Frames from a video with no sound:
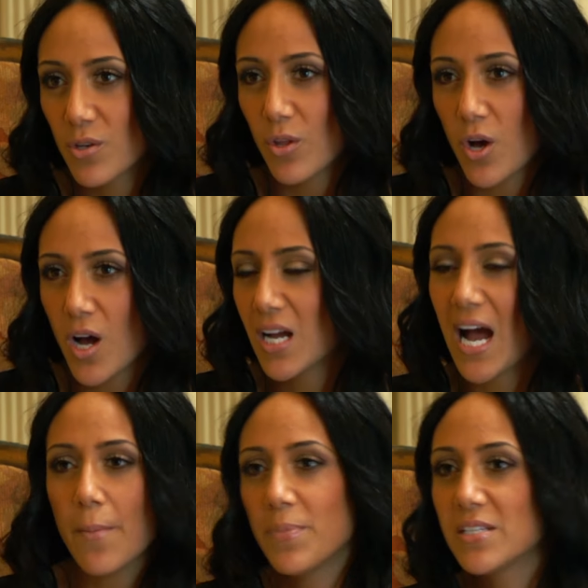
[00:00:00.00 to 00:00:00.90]
in law
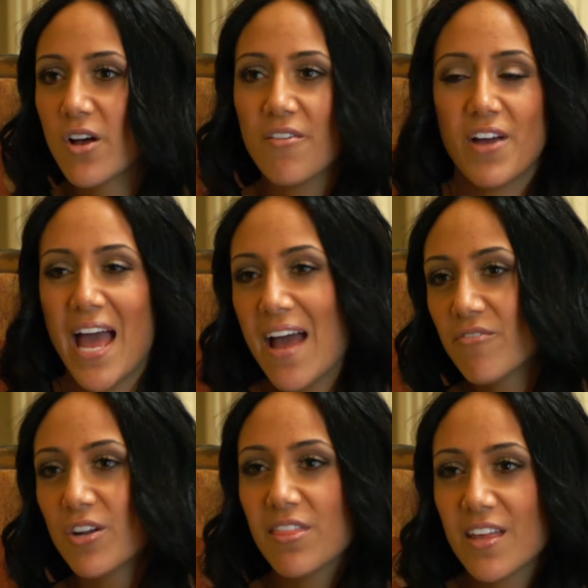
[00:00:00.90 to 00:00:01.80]
copies off of
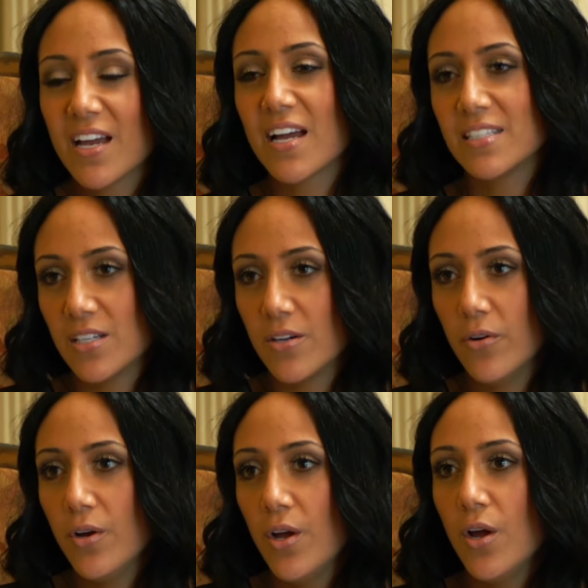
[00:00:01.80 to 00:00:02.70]
everything I
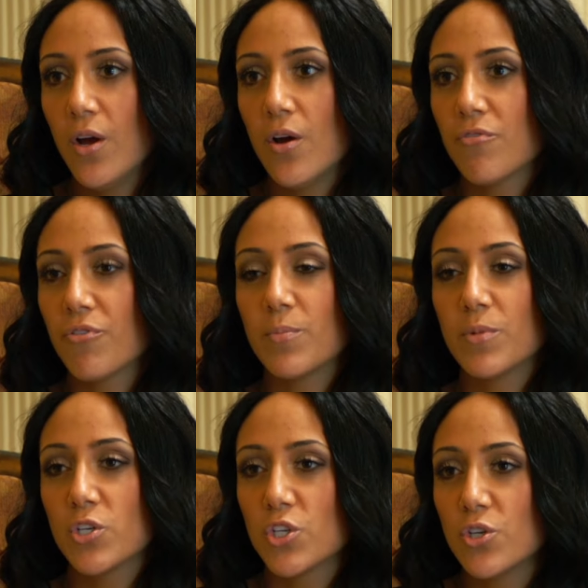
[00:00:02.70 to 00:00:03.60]
do, from
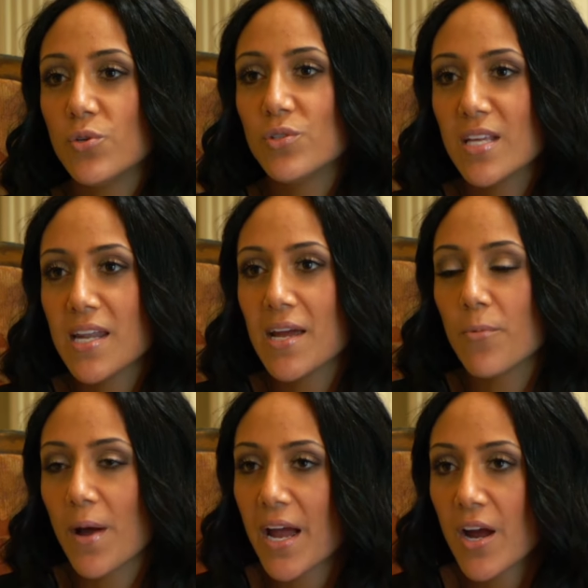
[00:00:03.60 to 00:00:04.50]
the shoes that I
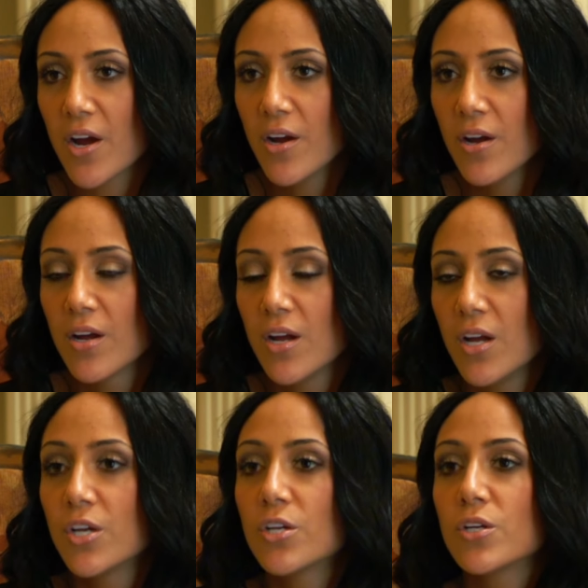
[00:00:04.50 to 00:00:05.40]
wear
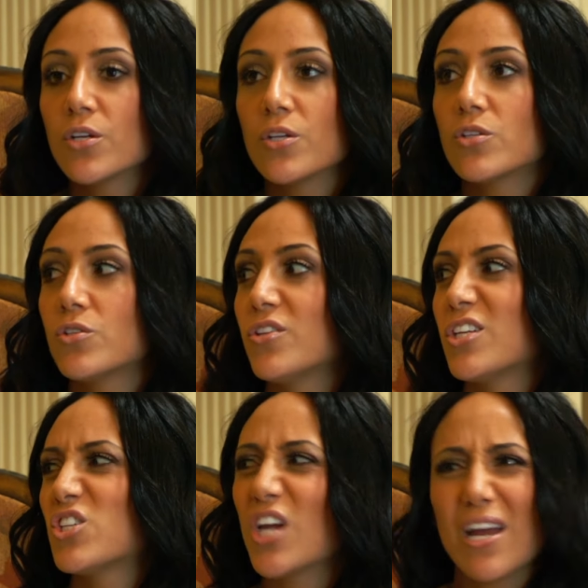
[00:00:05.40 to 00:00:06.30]
to the
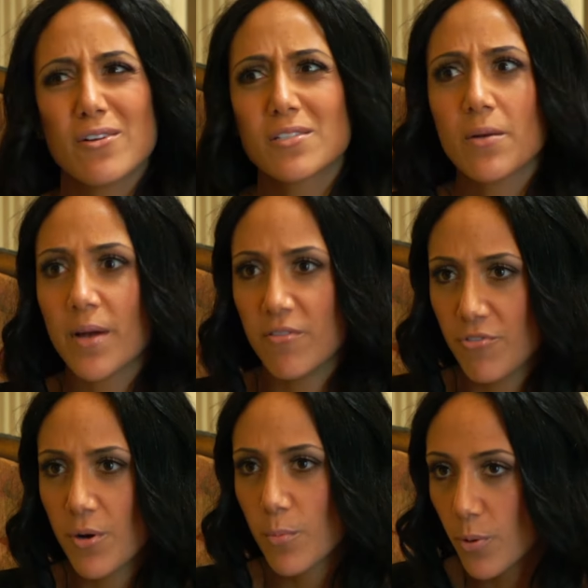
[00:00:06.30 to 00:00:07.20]
chairs on my
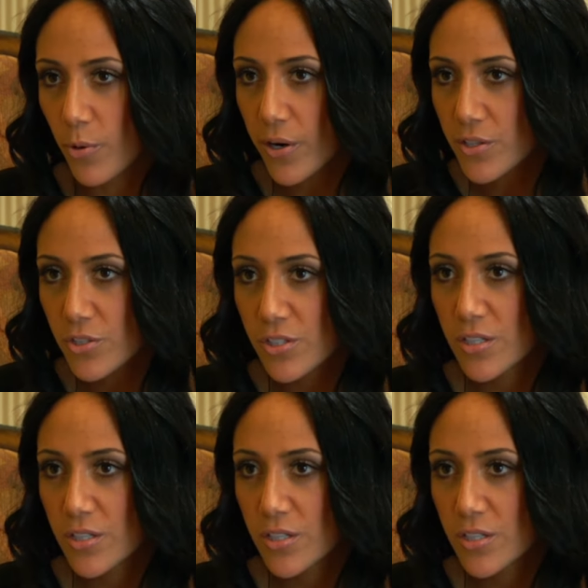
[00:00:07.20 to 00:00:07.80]
front porch.